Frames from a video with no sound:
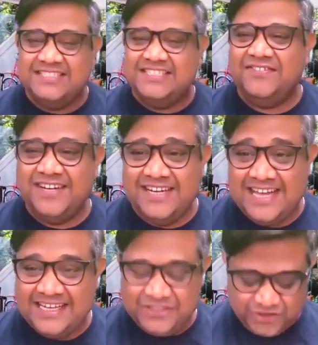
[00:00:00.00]
Definitely.
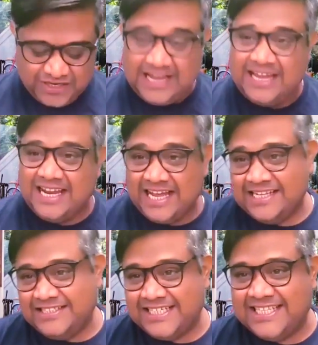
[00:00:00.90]

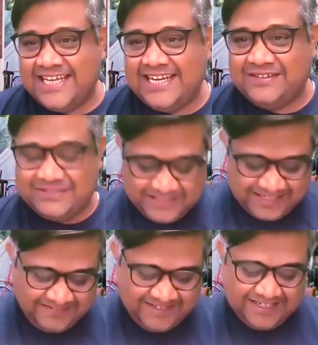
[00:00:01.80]
I'll check that out.
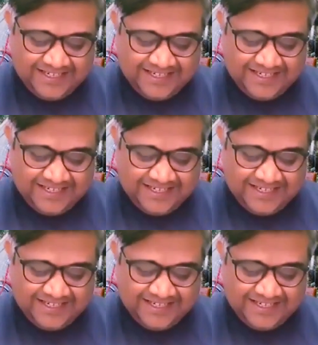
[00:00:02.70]
Definitely.